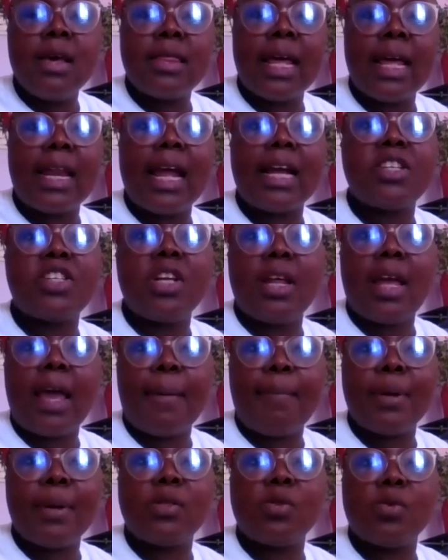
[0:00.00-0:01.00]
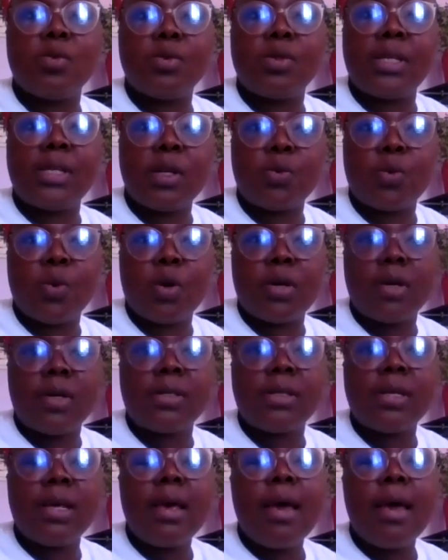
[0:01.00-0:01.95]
that actually happens to sex workers,